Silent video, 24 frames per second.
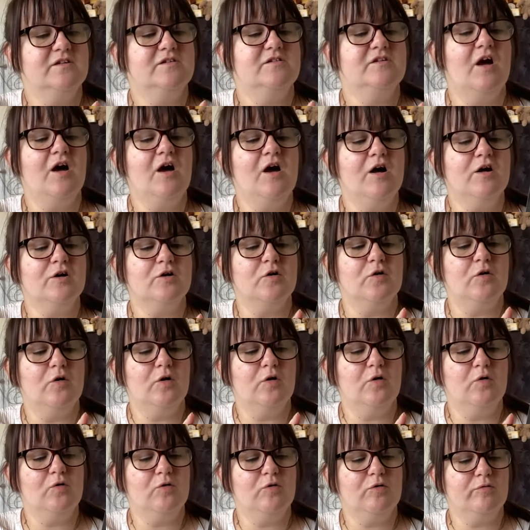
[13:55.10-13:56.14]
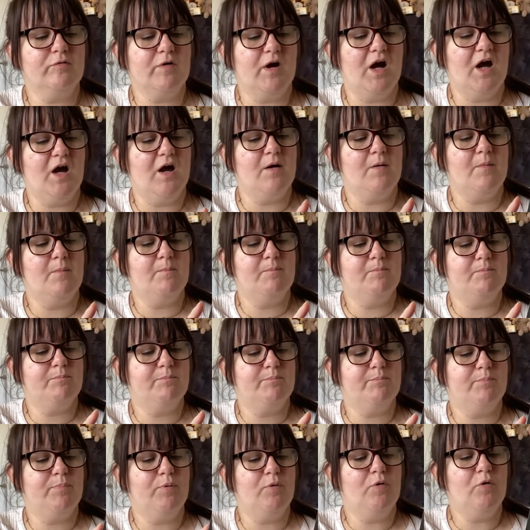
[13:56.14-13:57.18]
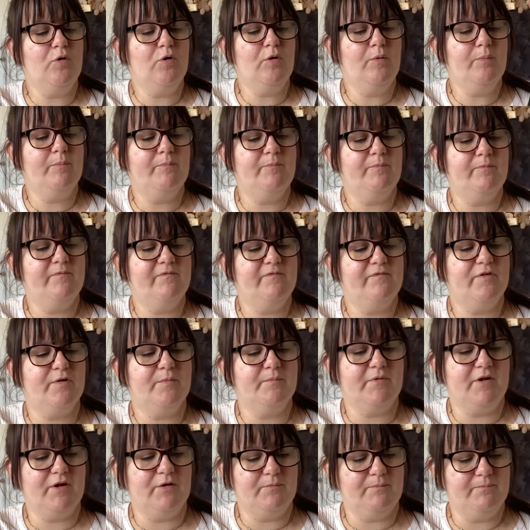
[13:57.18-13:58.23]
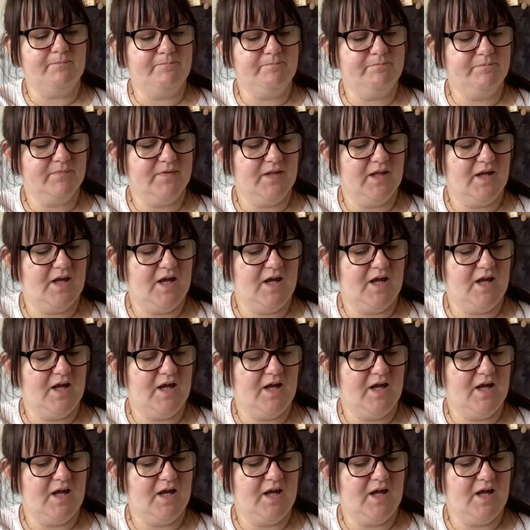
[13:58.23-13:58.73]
The Dark Aura Pour Femme